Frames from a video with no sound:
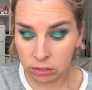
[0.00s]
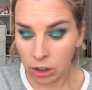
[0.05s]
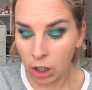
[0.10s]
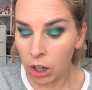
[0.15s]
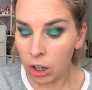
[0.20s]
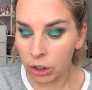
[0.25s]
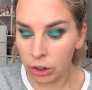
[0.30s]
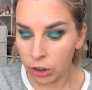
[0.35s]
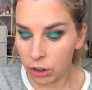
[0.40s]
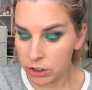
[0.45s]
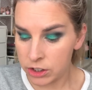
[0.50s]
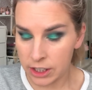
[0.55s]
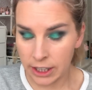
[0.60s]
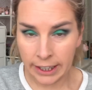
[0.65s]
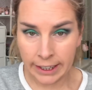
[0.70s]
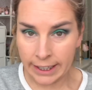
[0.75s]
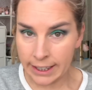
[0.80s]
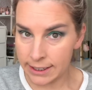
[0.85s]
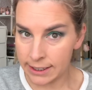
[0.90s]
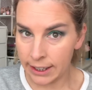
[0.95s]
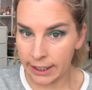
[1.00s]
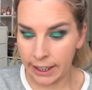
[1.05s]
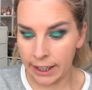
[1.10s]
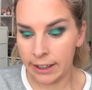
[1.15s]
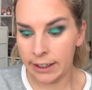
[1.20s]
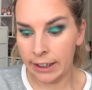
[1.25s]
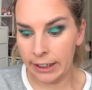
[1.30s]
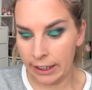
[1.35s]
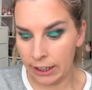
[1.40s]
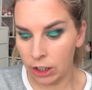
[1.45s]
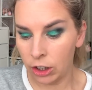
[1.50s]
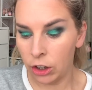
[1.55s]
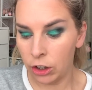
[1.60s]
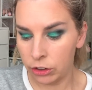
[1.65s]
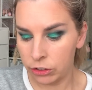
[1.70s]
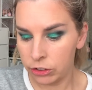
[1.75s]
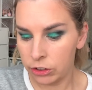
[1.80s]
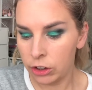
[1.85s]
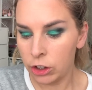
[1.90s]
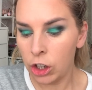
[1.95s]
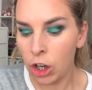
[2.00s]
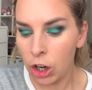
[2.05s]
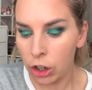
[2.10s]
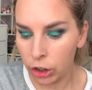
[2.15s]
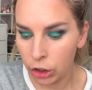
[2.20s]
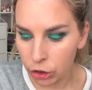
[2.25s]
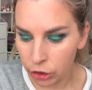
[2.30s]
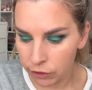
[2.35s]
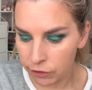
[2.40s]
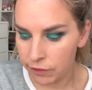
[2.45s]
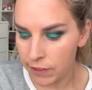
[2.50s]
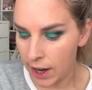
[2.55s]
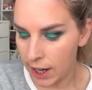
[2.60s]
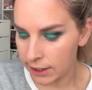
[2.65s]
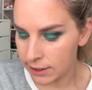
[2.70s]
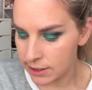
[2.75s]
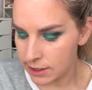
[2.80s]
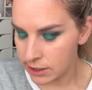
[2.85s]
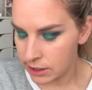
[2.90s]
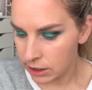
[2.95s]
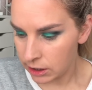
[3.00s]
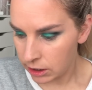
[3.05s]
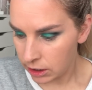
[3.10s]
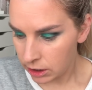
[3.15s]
Oh god, yeah, I eat lot of good fats.